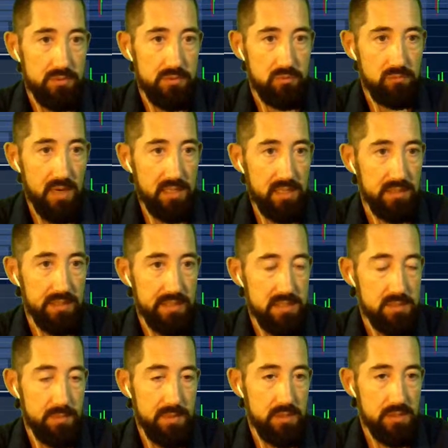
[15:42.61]
directly
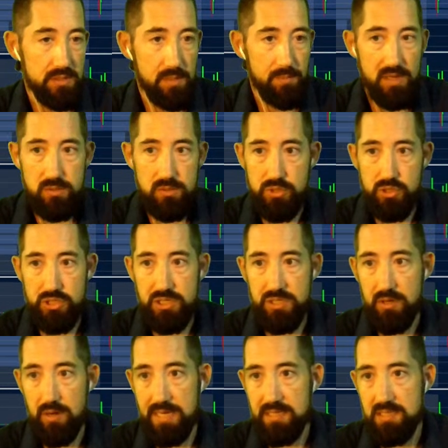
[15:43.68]
is because I might as well just
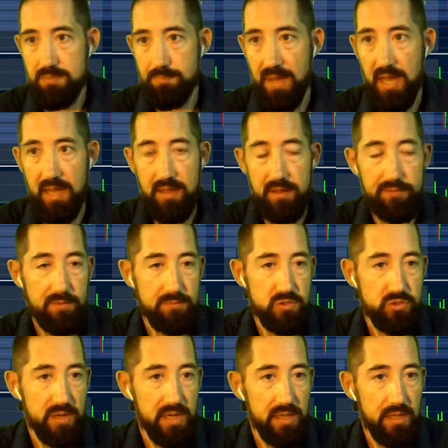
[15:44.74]
trade SPY if I'm
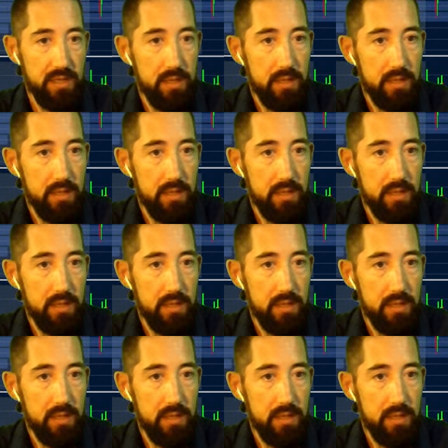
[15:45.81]
trading